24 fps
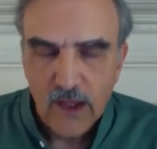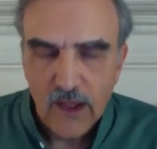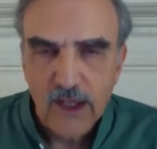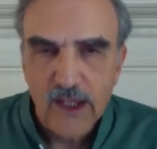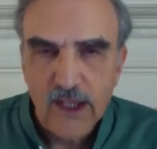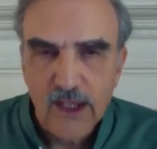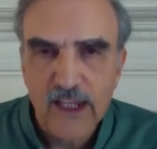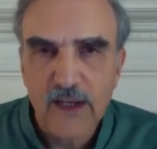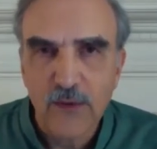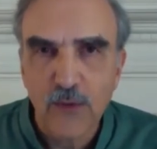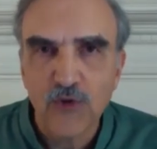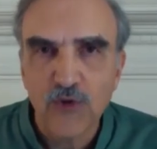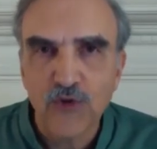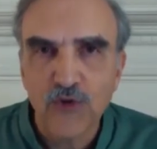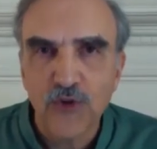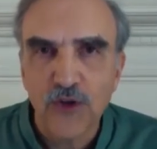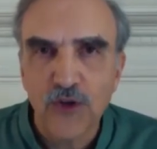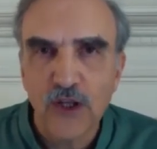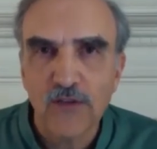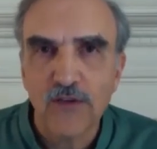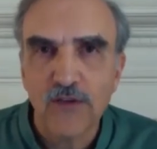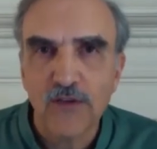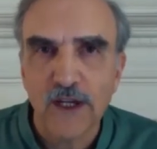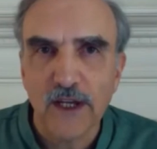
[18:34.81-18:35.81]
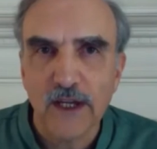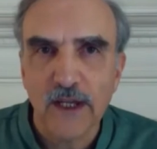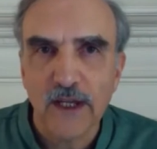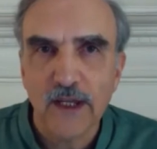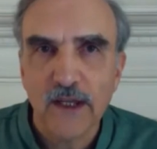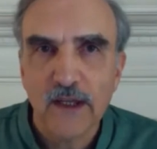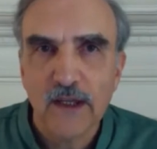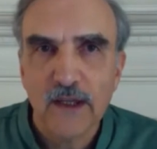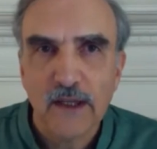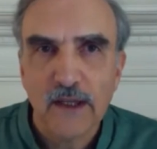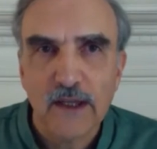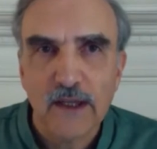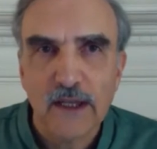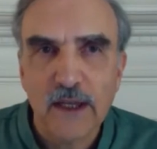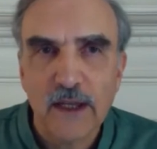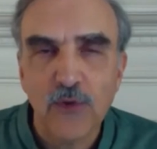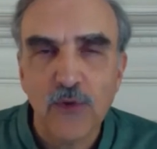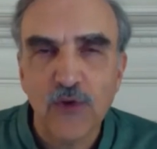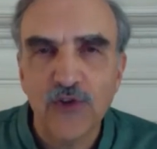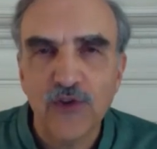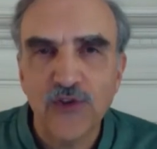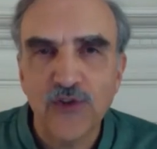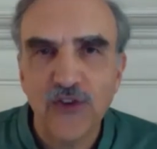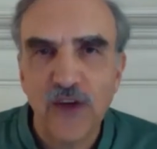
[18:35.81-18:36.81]
He was
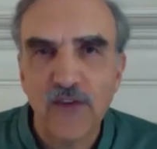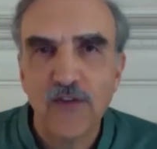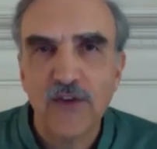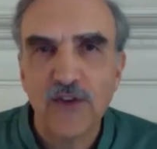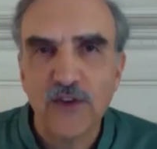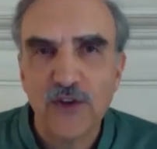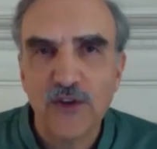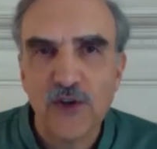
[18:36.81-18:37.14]
7